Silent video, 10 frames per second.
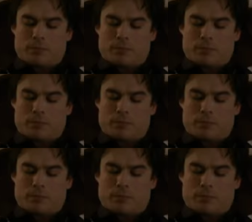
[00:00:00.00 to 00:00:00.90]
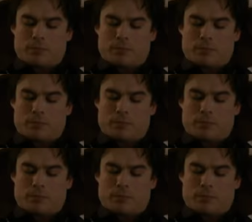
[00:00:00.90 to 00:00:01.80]

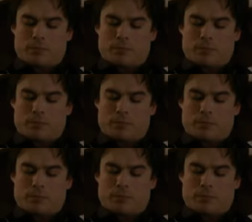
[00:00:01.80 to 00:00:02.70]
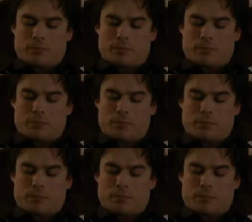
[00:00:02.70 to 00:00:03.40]
[no speech]